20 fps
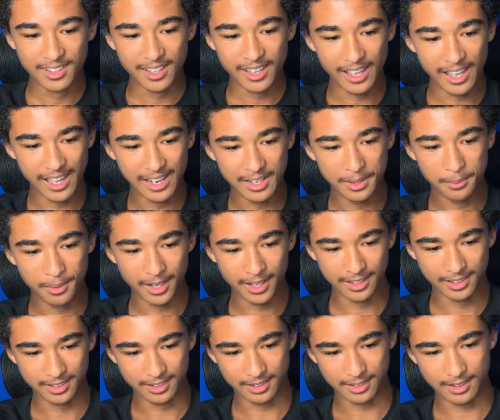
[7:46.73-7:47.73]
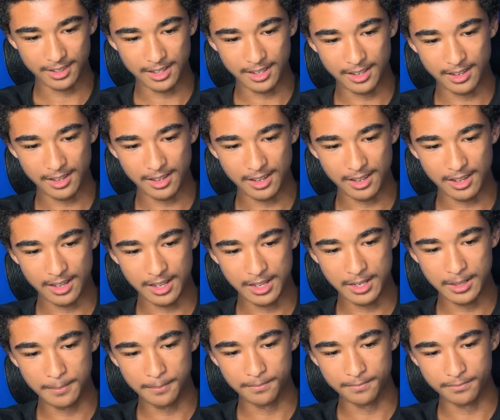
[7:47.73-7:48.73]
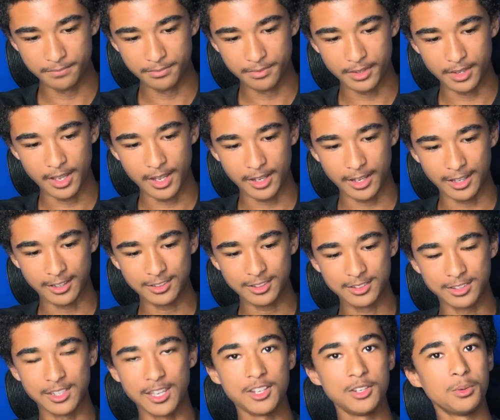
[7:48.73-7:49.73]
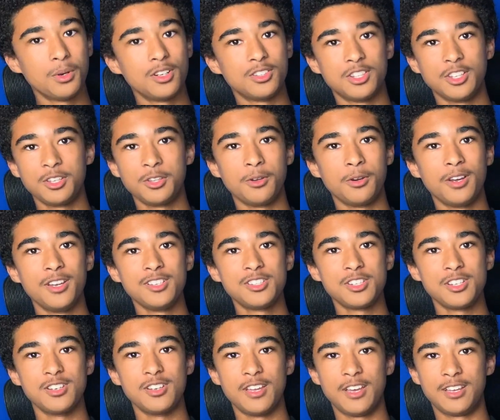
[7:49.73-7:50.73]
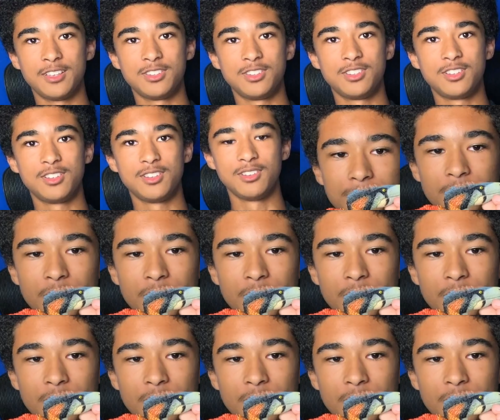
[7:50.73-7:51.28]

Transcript: Anyways, I guess let's get into articulation next.